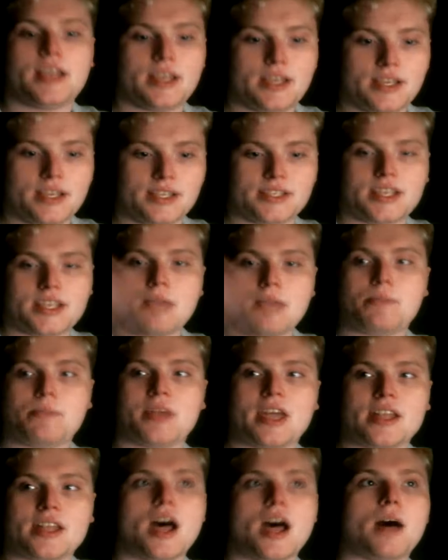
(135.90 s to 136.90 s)
is keeping
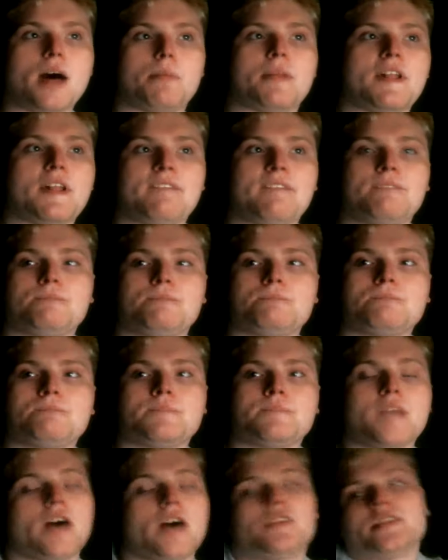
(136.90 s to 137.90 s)
it up.
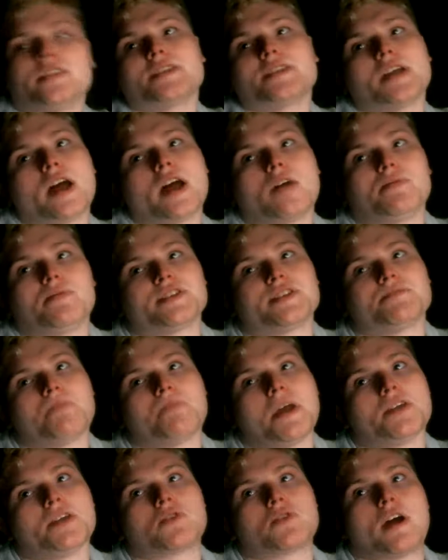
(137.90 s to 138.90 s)
Now, it doesn't help the
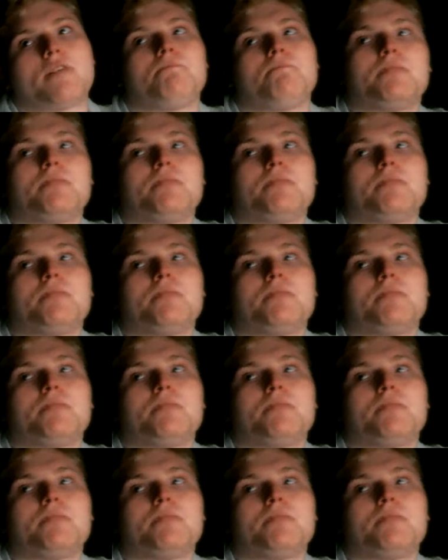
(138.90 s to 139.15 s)
spacecraft,